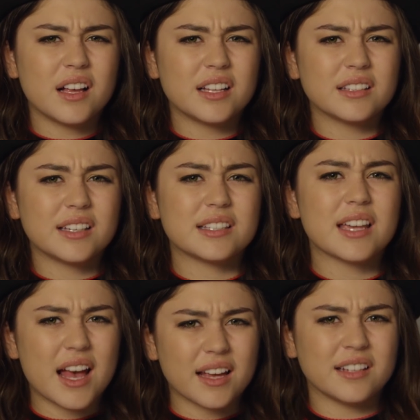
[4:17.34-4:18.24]
Unless
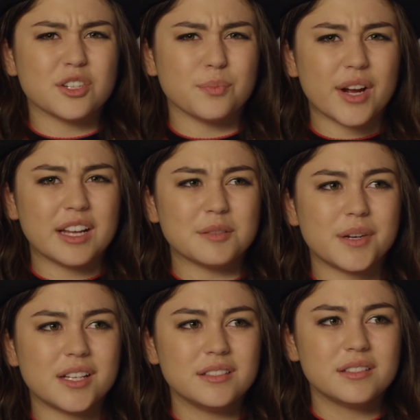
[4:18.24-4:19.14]
they hack into your brain,
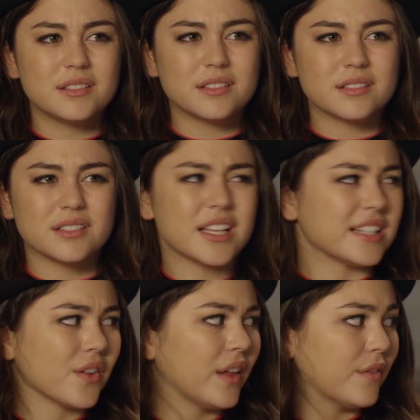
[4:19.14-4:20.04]
but
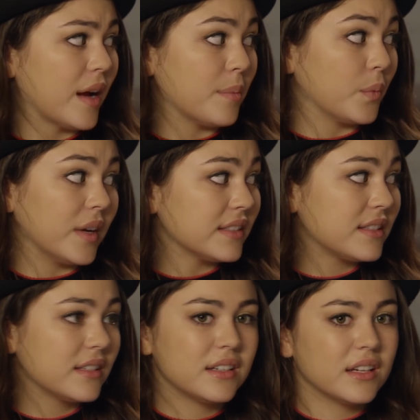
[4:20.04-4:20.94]
that's only ever happened
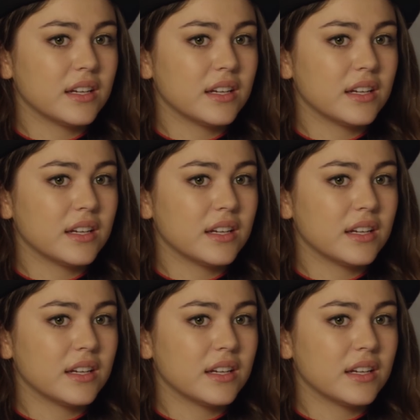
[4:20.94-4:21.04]
once.